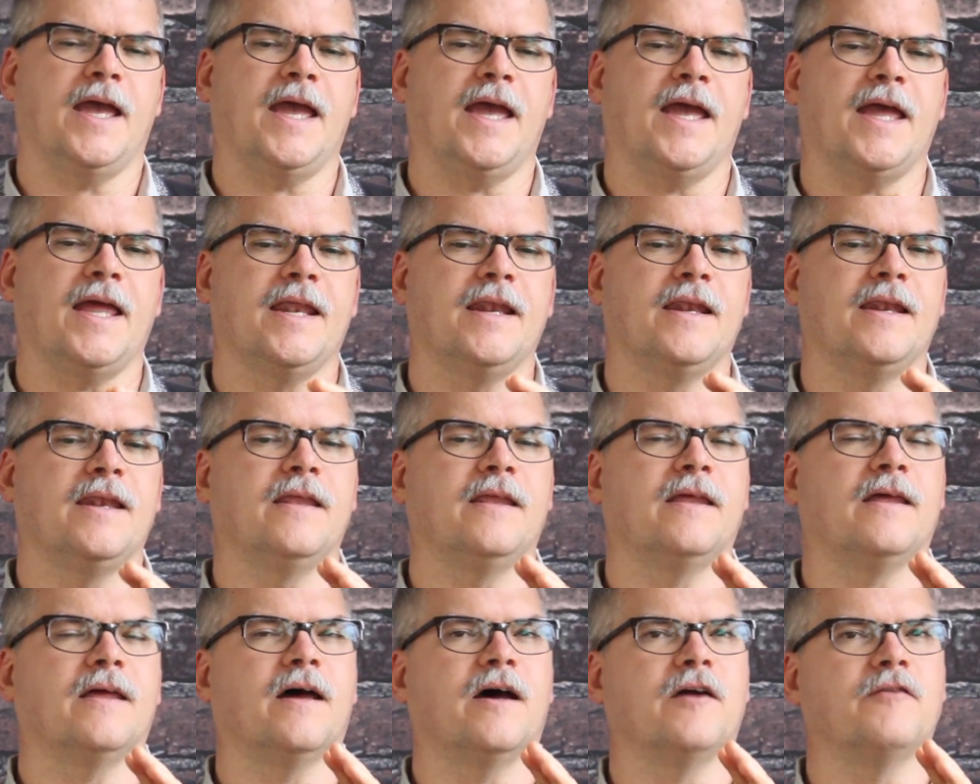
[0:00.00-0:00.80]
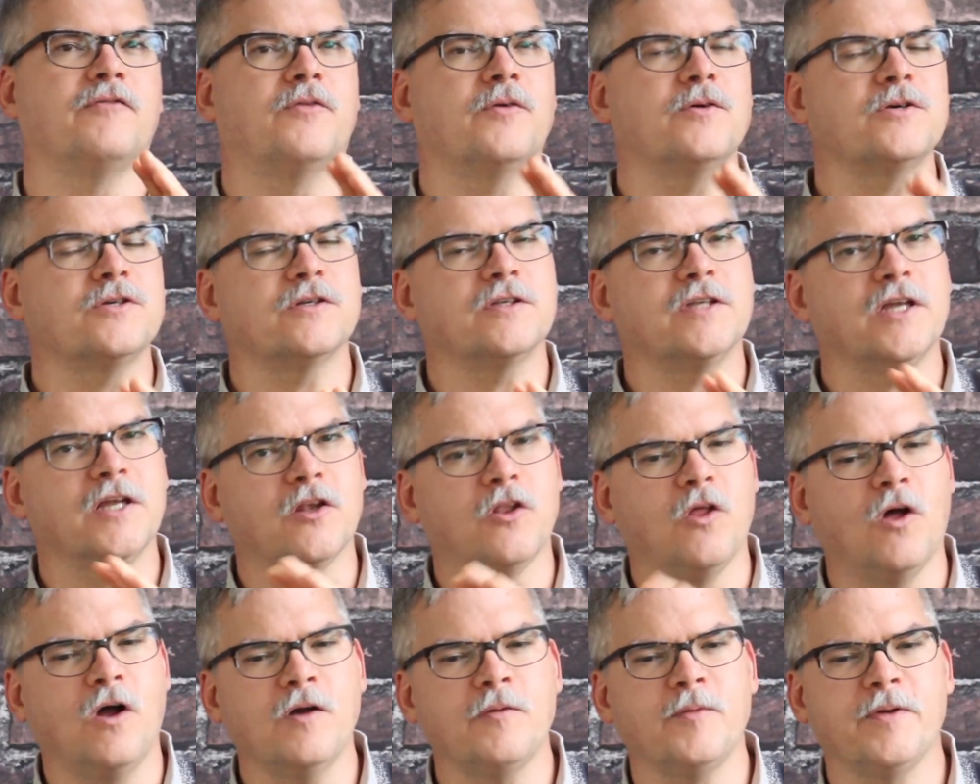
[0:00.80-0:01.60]
And unfortunately,
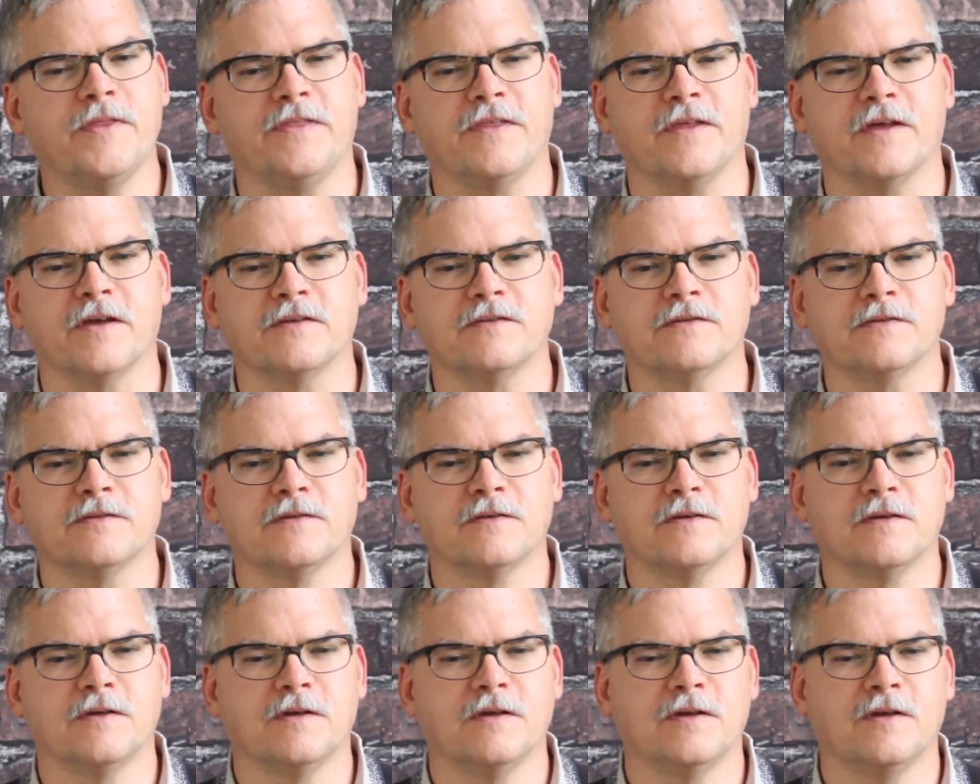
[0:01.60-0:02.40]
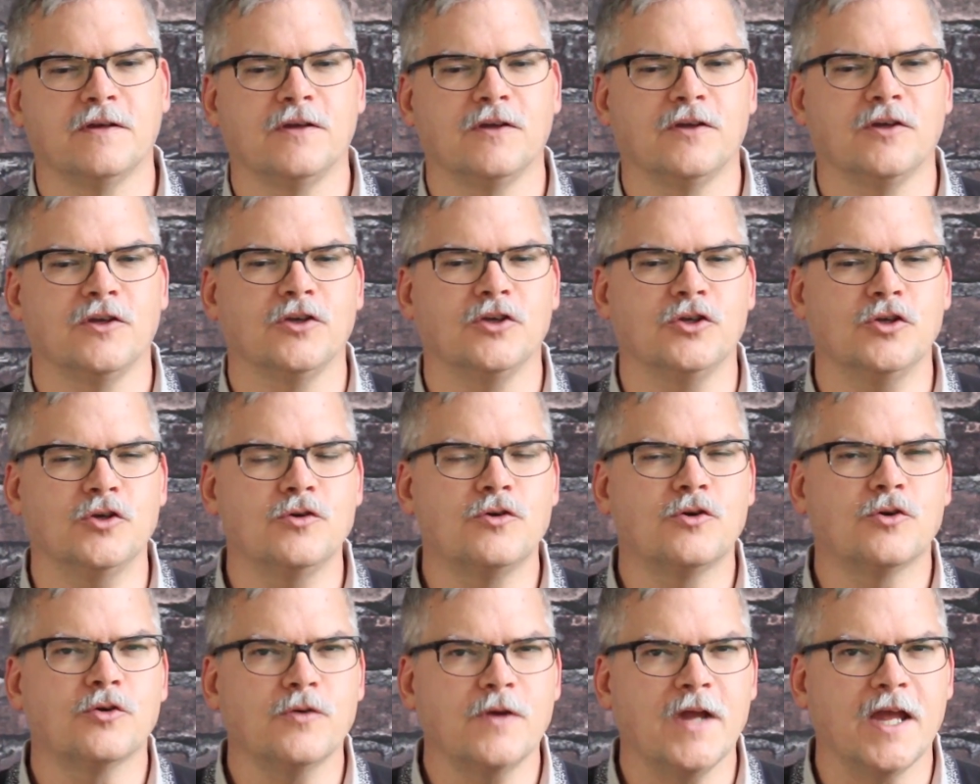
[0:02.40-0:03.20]
along with this,
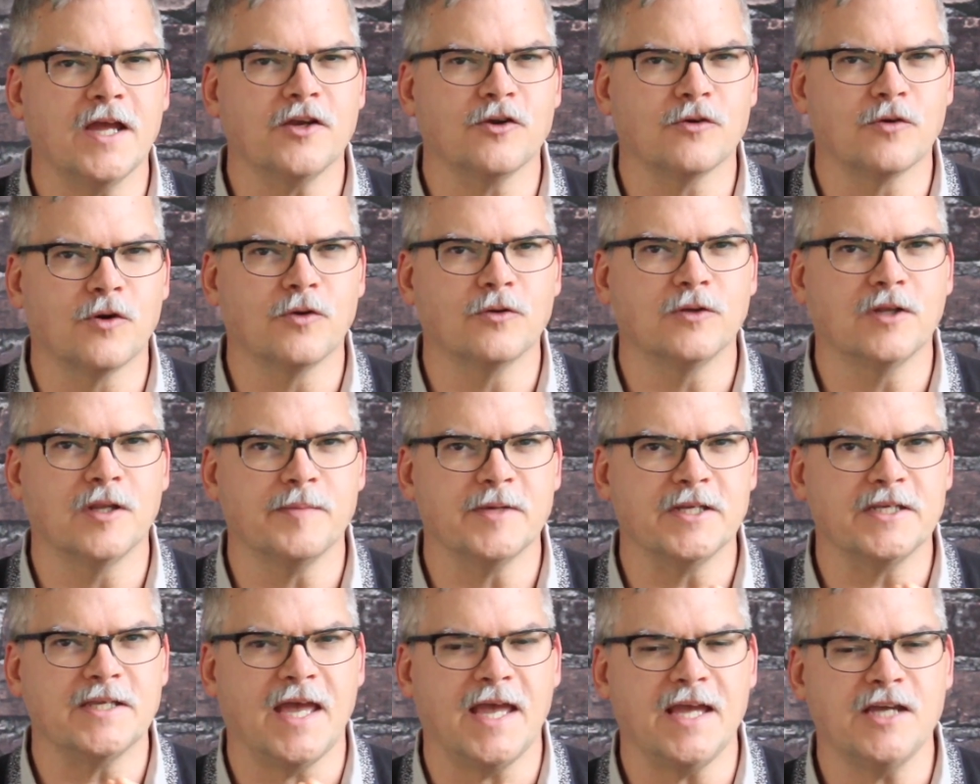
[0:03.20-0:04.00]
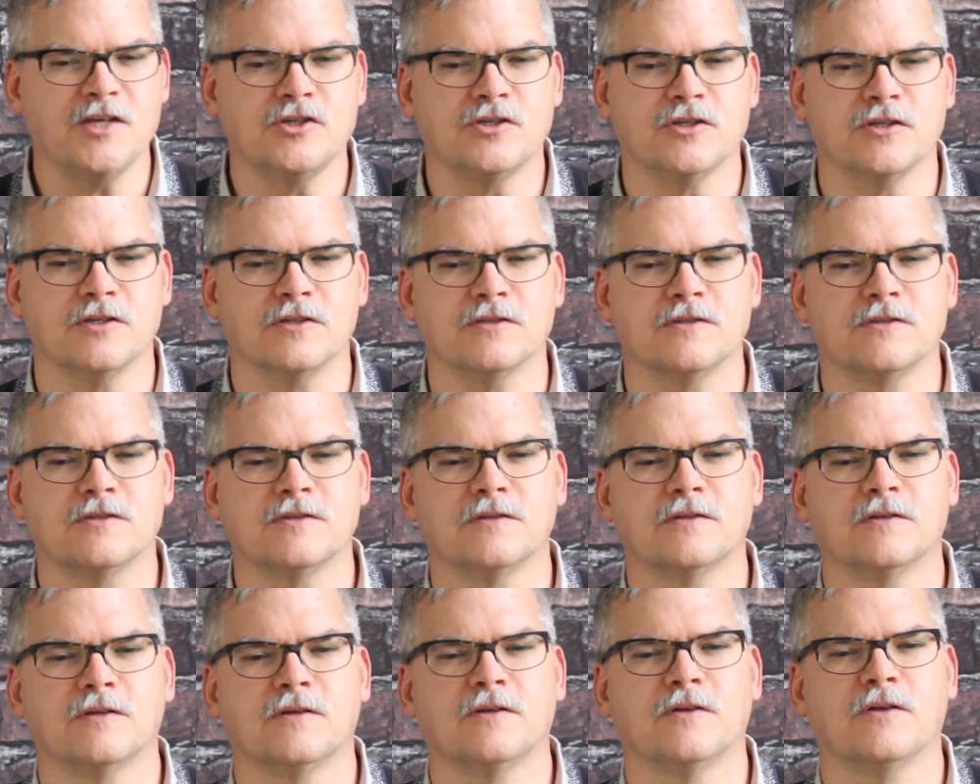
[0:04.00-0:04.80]
you create your own
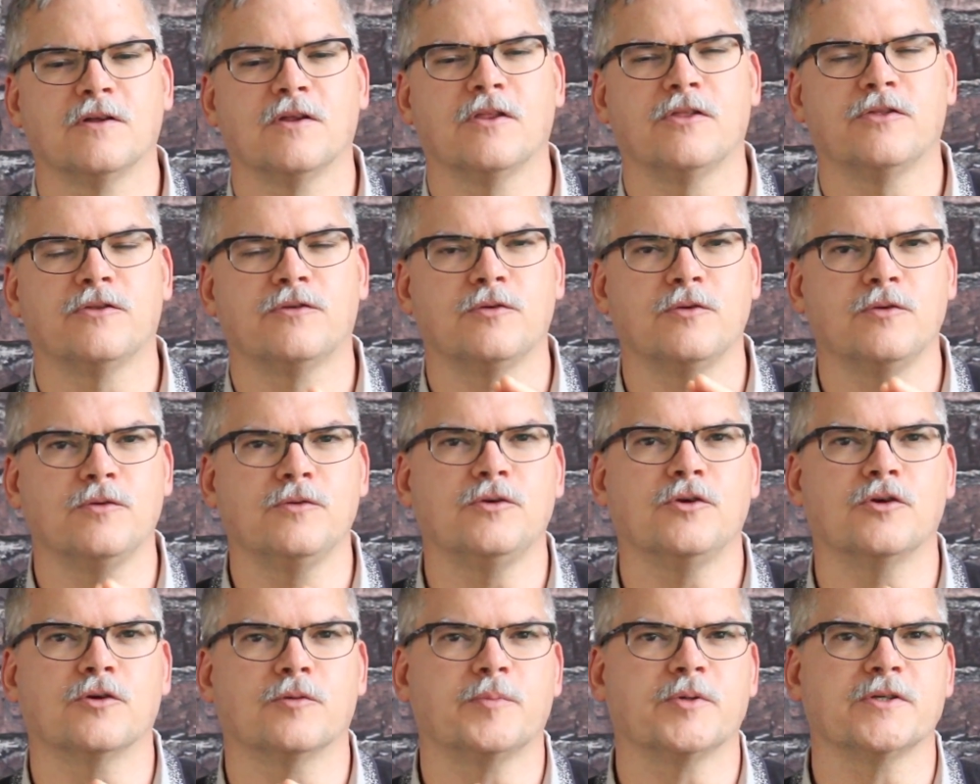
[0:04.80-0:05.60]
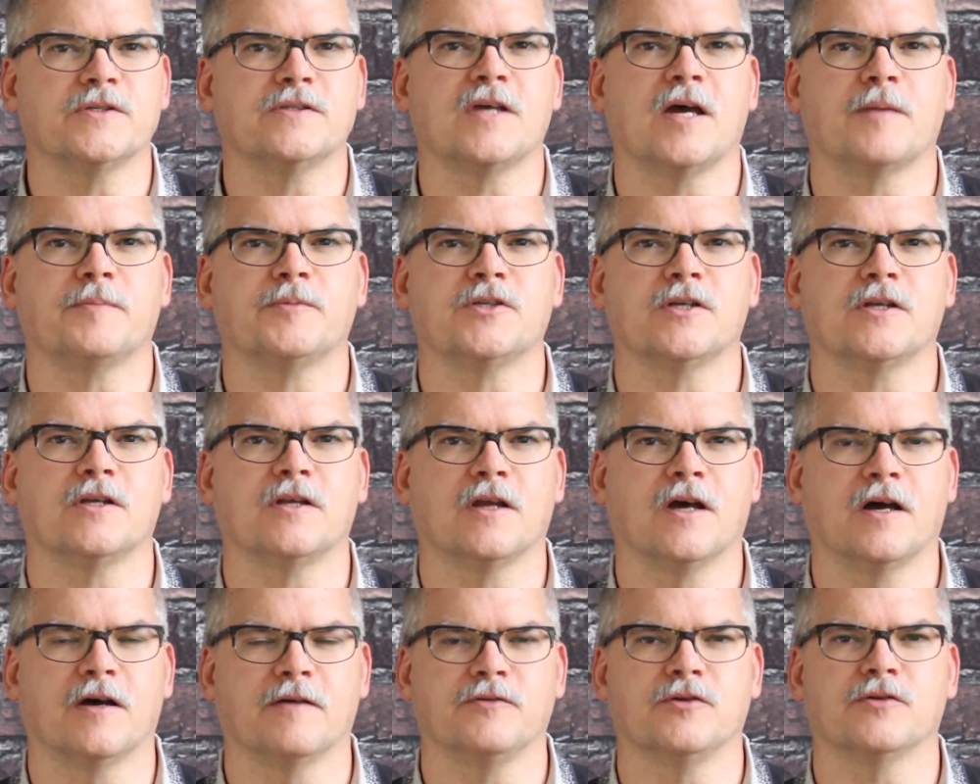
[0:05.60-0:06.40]
limitations through your
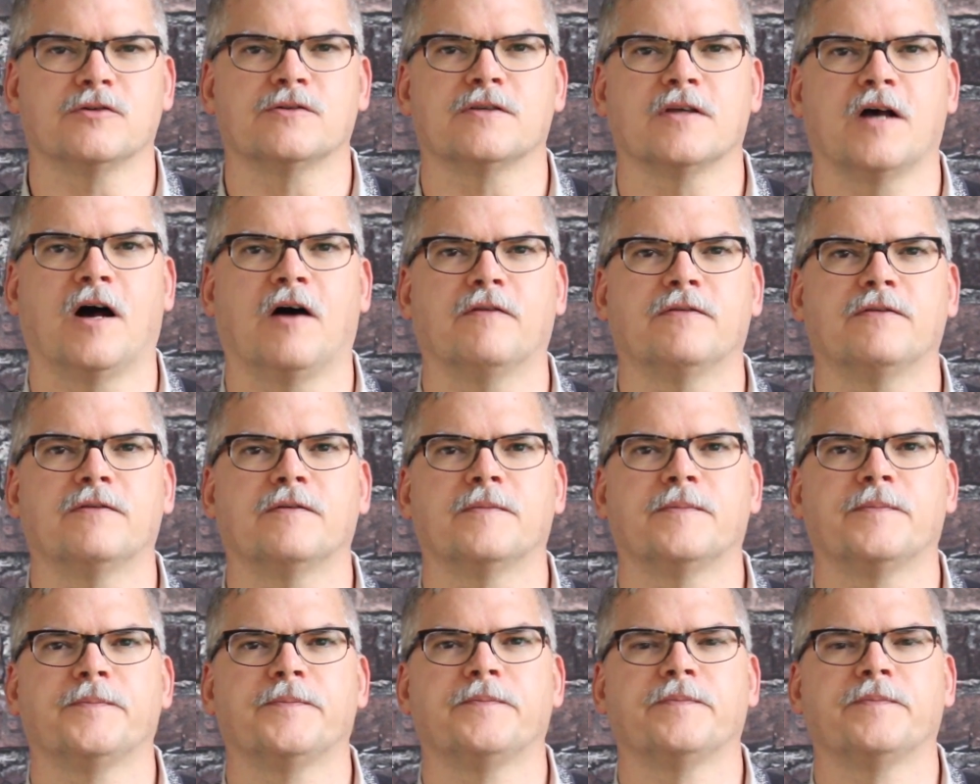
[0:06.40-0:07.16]
perception of yourself.